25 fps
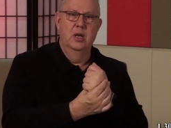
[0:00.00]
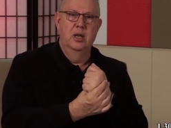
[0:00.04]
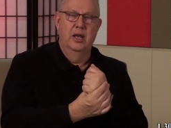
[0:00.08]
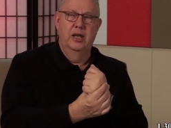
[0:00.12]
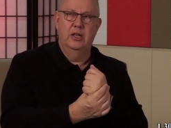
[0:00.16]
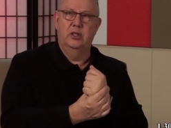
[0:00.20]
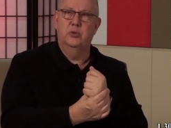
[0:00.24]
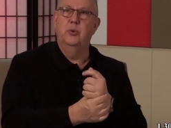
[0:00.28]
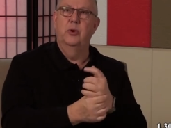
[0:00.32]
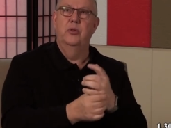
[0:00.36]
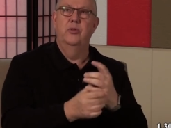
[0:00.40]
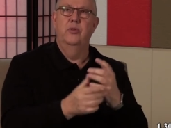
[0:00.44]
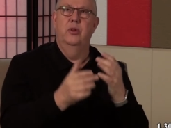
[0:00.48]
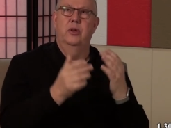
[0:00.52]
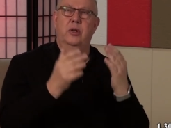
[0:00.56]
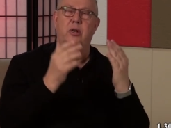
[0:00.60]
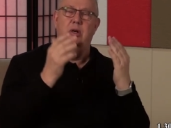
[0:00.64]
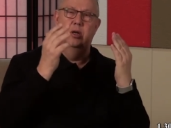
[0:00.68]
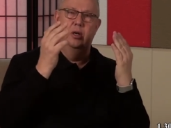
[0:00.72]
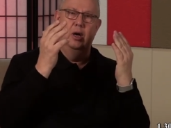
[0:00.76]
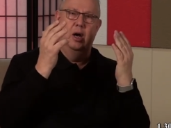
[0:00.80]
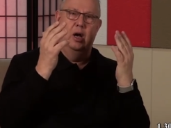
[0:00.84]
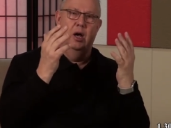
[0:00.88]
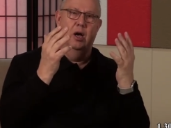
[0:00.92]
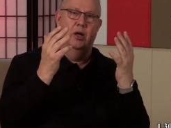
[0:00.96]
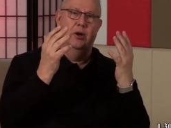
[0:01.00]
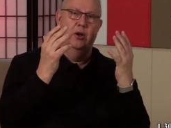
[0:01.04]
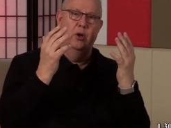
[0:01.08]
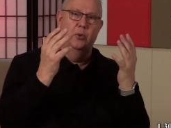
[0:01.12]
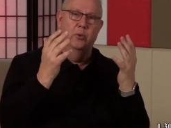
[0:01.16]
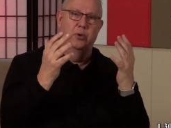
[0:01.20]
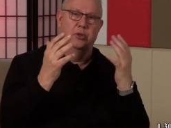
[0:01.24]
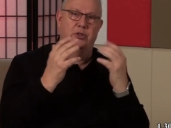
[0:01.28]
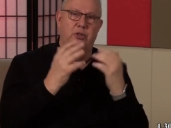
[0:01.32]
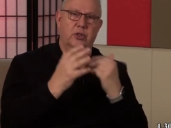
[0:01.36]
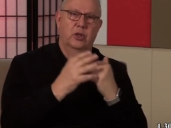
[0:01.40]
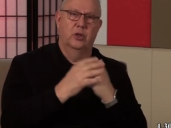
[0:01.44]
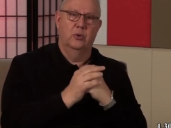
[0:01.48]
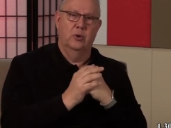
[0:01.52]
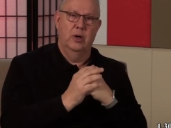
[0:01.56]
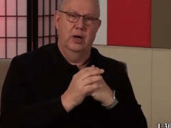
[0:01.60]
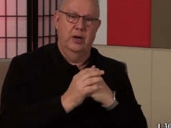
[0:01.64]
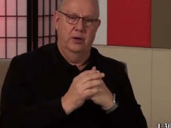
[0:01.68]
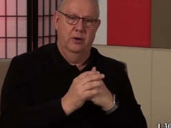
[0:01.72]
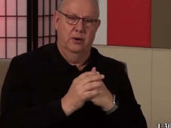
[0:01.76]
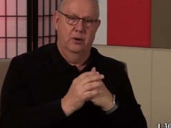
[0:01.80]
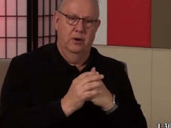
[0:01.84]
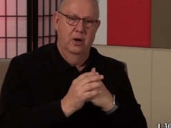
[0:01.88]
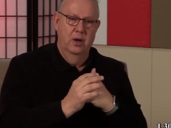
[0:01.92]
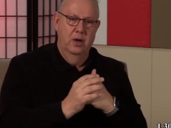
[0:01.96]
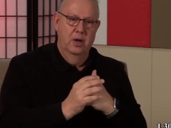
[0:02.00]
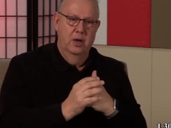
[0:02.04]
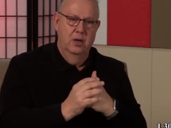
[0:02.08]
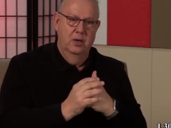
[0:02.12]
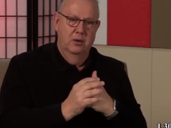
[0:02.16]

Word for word: It's when God, who is the greater,